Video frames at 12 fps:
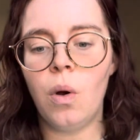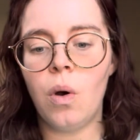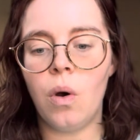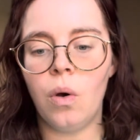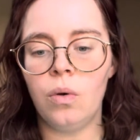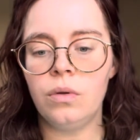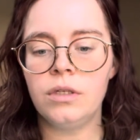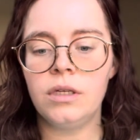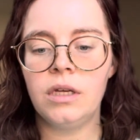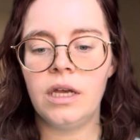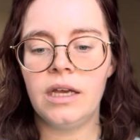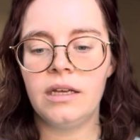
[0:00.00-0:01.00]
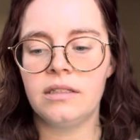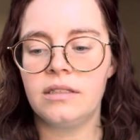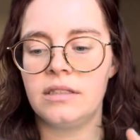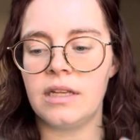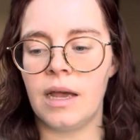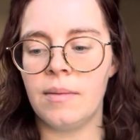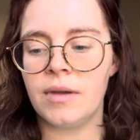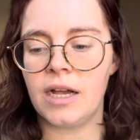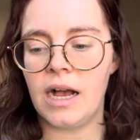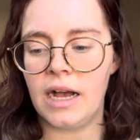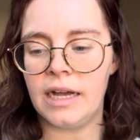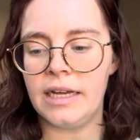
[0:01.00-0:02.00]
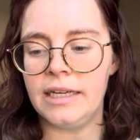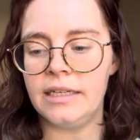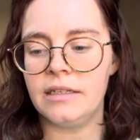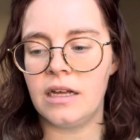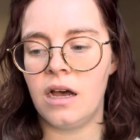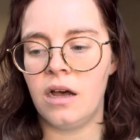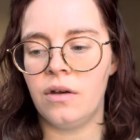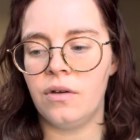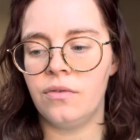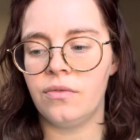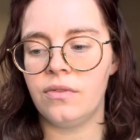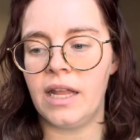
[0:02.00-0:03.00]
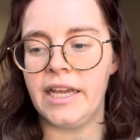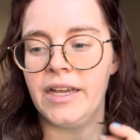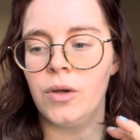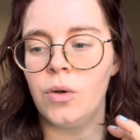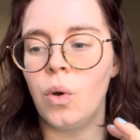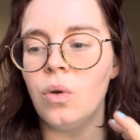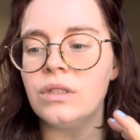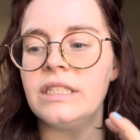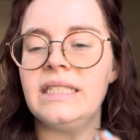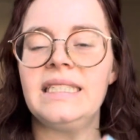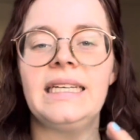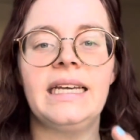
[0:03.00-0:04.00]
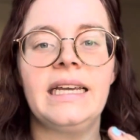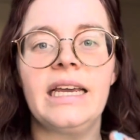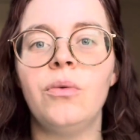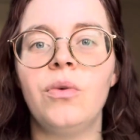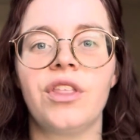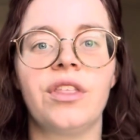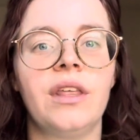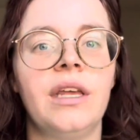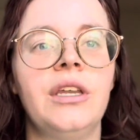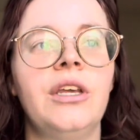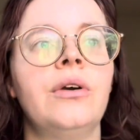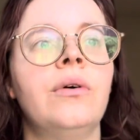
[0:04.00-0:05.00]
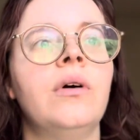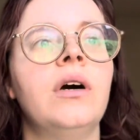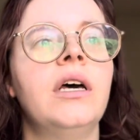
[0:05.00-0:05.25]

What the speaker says: hold some kind of like golden ticket within you